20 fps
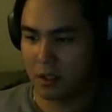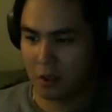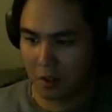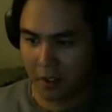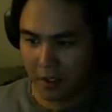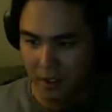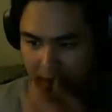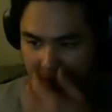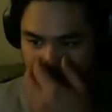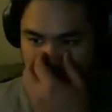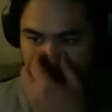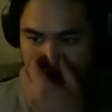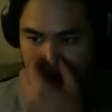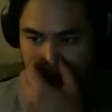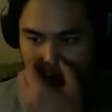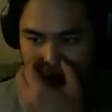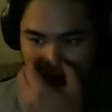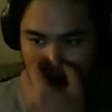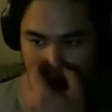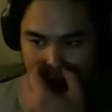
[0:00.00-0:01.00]
toilets.
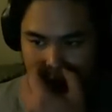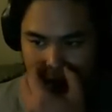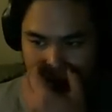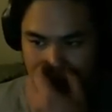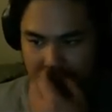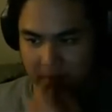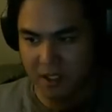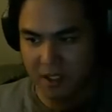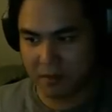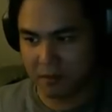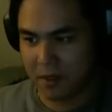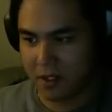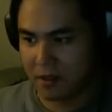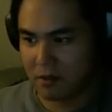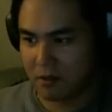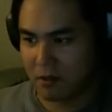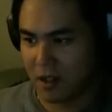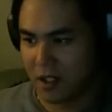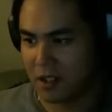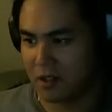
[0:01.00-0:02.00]
These eggs must be the
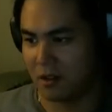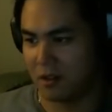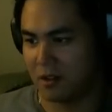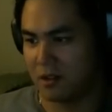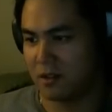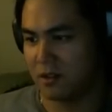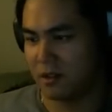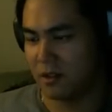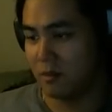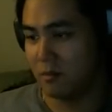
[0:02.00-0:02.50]
treasures.